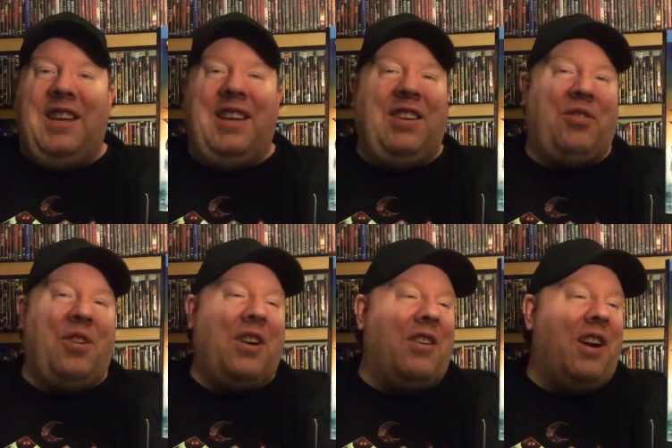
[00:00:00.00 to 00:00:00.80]

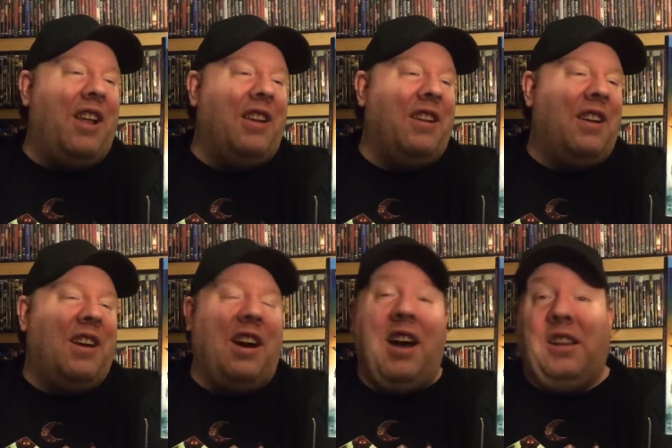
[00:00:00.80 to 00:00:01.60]
Shrieker Island.
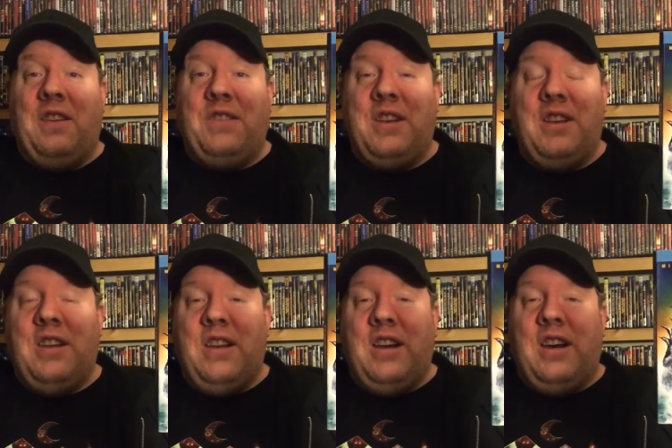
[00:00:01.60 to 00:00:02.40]
I loved it.
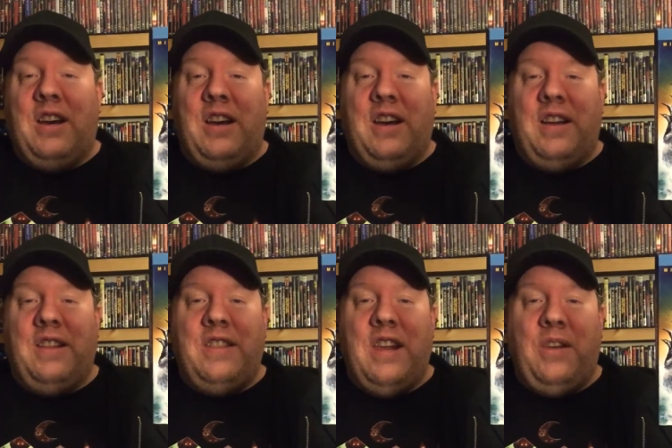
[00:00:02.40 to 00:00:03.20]
Uh,
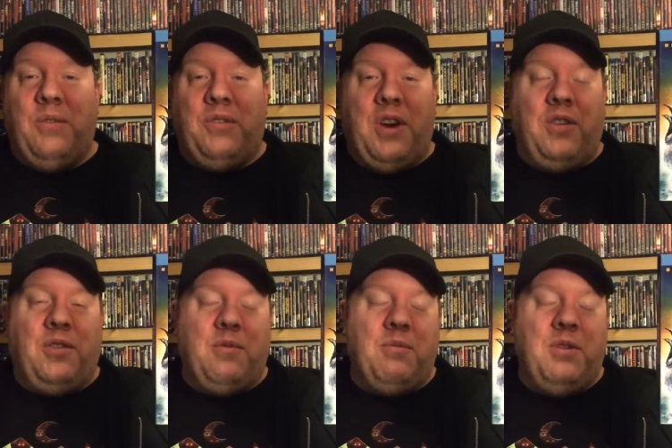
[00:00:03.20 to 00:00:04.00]
the ending was
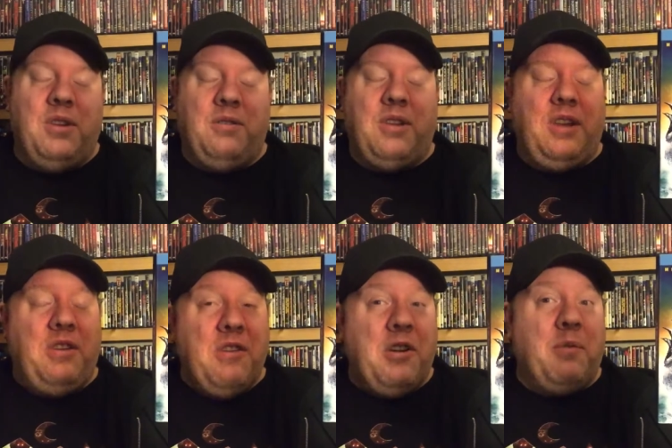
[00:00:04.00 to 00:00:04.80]
awesome. I
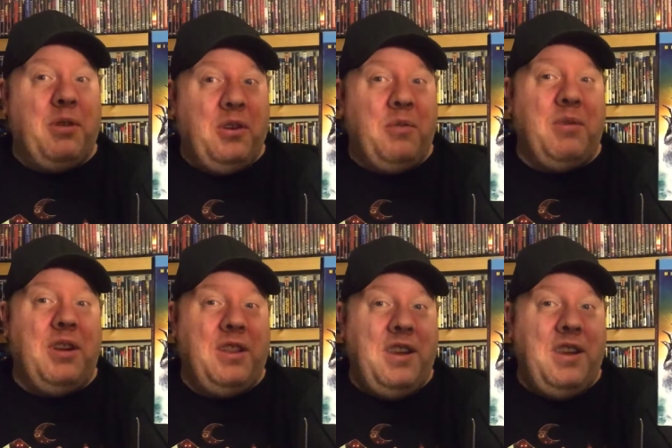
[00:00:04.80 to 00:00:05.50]
teared up a little bit at